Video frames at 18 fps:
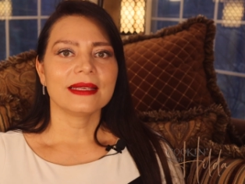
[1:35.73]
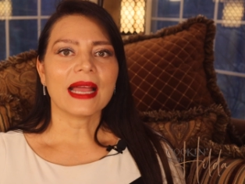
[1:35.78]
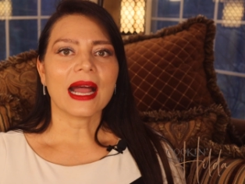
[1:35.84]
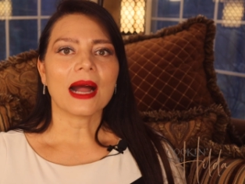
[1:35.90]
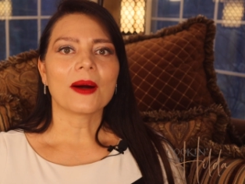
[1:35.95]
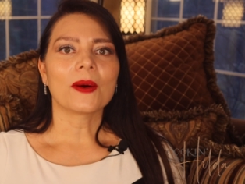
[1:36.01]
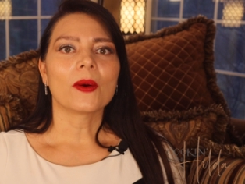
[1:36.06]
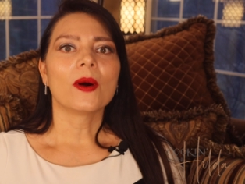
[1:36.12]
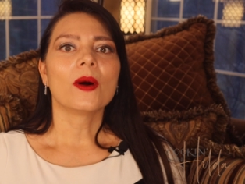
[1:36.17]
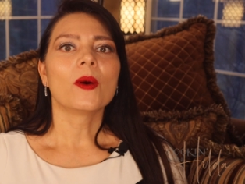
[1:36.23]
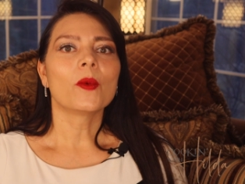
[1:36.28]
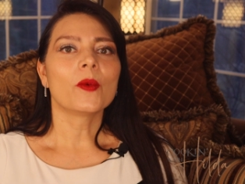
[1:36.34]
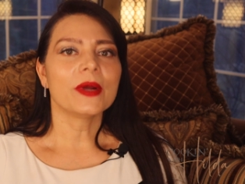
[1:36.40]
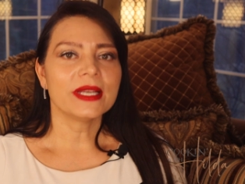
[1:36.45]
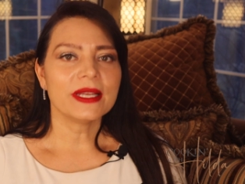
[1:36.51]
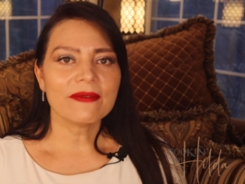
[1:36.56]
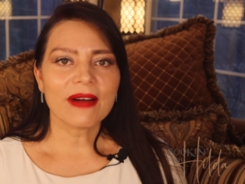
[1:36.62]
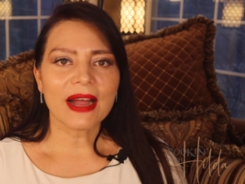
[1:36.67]
Now,
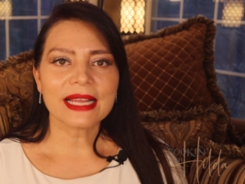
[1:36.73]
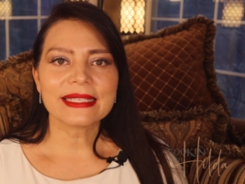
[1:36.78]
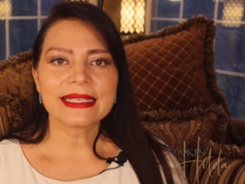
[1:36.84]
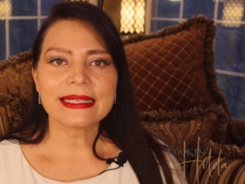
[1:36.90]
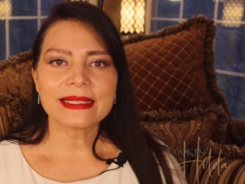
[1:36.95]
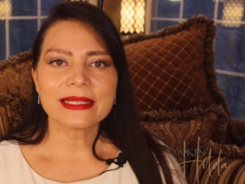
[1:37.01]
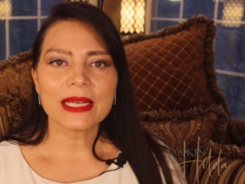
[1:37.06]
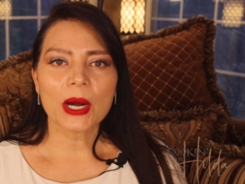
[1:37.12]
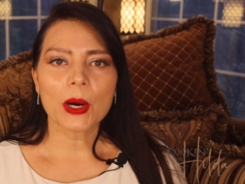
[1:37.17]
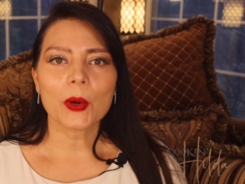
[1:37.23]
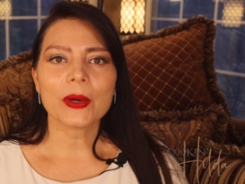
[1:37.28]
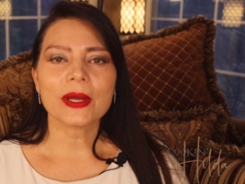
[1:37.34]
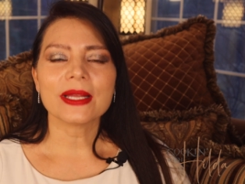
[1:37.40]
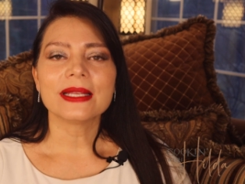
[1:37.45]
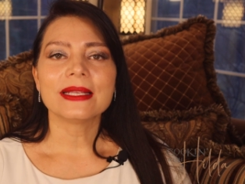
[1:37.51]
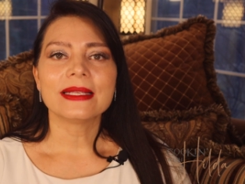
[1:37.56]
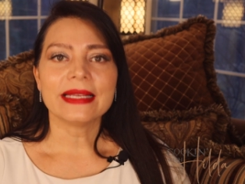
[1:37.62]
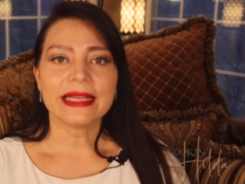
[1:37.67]
we divide the
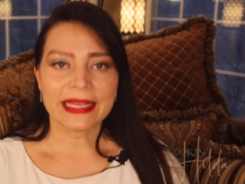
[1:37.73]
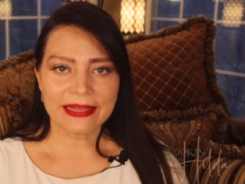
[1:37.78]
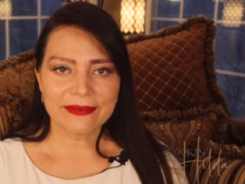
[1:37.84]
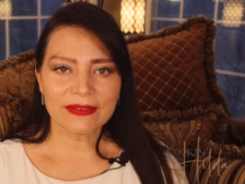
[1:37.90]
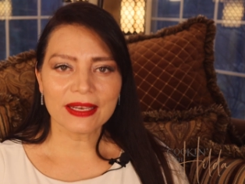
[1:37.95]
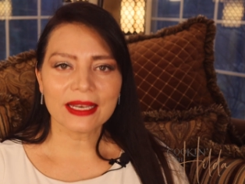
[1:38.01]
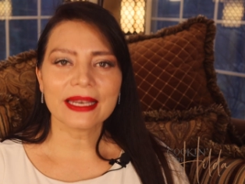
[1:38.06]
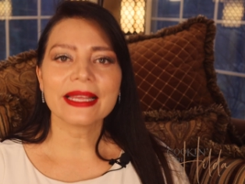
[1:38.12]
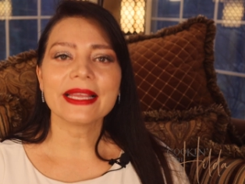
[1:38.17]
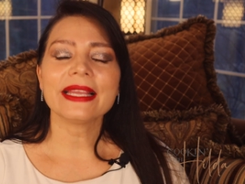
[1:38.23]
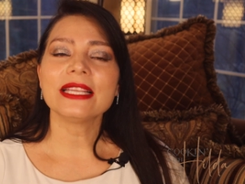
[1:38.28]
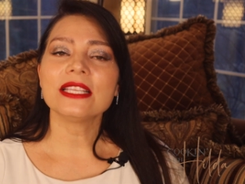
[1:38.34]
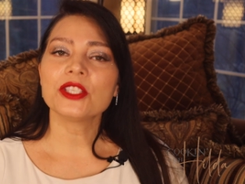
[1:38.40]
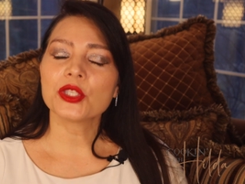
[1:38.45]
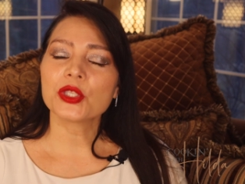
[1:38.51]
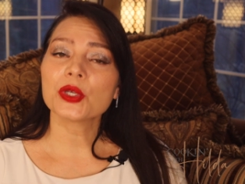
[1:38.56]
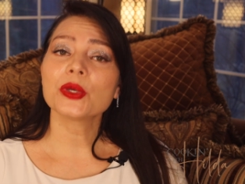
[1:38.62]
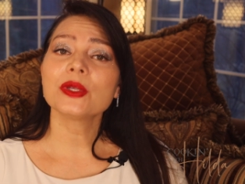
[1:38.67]
dough evenly
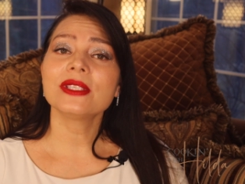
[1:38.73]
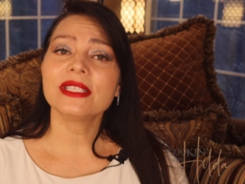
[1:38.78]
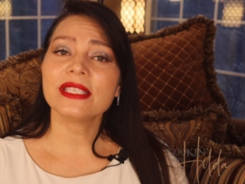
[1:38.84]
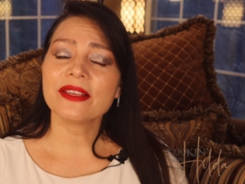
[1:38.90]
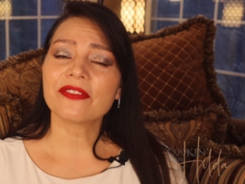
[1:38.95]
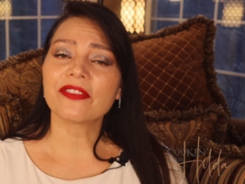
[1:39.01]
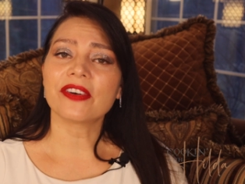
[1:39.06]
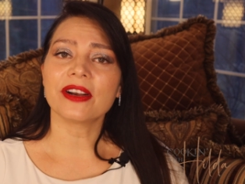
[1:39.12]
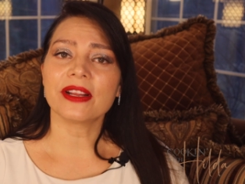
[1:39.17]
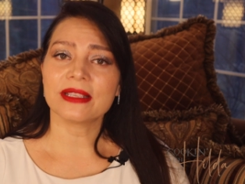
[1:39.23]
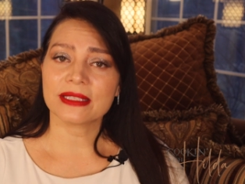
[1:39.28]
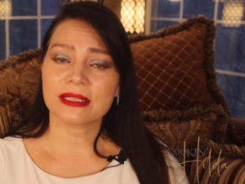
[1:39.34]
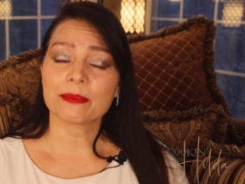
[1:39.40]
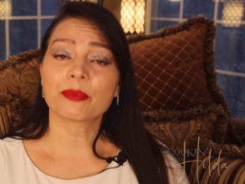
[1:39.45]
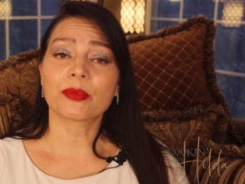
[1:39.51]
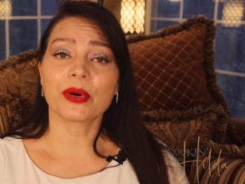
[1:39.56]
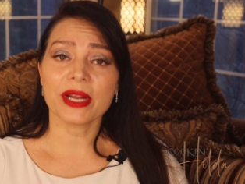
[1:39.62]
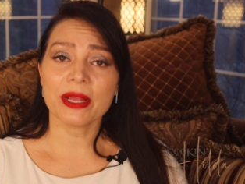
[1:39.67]
in two different
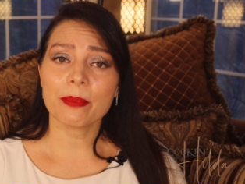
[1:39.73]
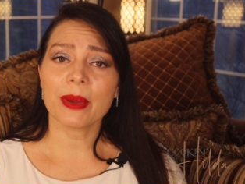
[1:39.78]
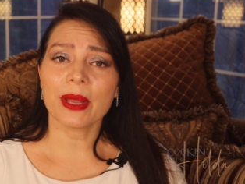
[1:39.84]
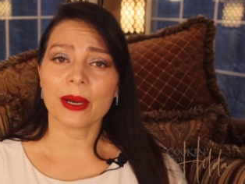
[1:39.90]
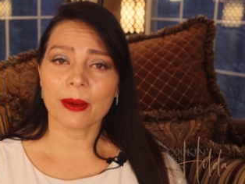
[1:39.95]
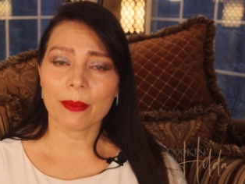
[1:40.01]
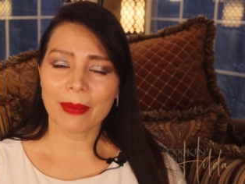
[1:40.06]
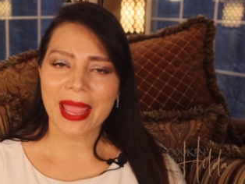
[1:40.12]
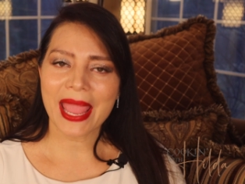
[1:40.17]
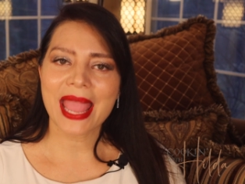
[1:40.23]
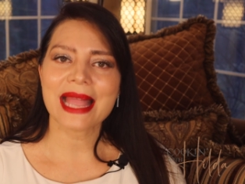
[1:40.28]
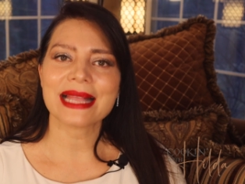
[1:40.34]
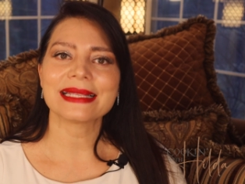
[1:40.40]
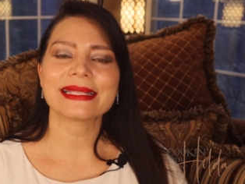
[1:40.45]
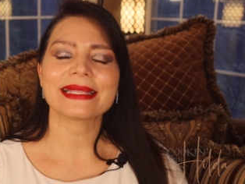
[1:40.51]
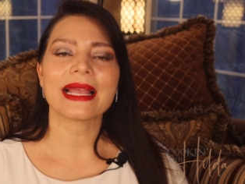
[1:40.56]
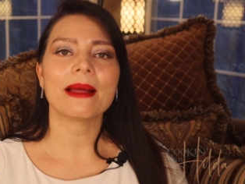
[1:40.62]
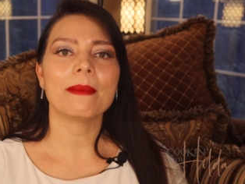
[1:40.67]
prepared
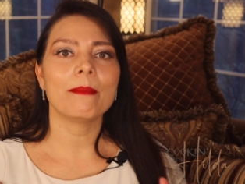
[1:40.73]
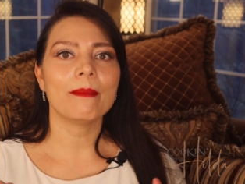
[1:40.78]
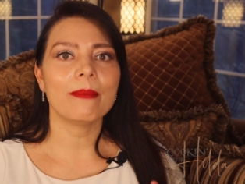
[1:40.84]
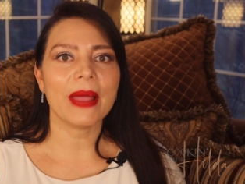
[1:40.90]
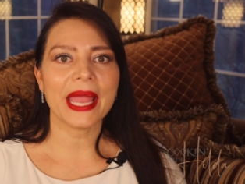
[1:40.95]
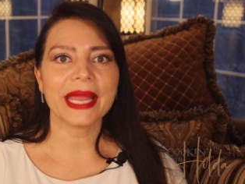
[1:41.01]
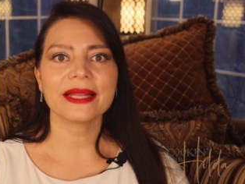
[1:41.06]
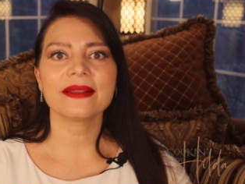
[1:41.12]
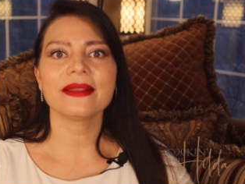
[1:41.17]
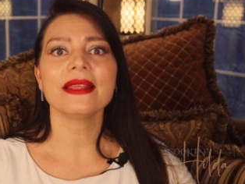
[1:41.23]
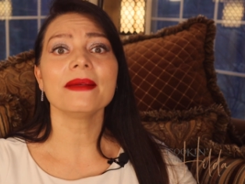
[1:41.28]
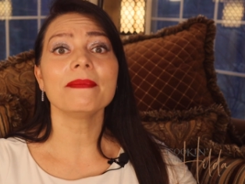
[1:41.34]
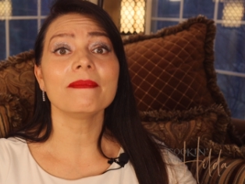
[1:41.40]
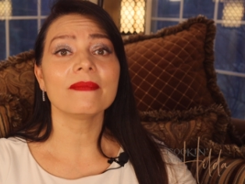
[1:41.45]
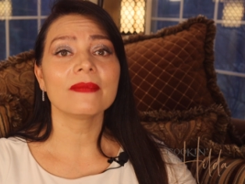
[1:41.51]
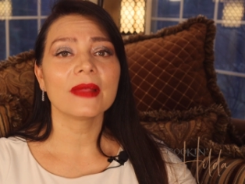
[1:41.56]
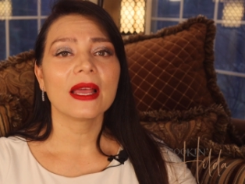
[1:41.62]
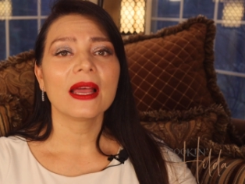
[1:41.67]
pans and bake
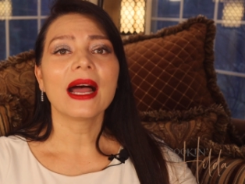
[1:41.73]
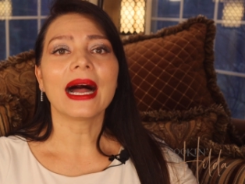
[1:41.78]
them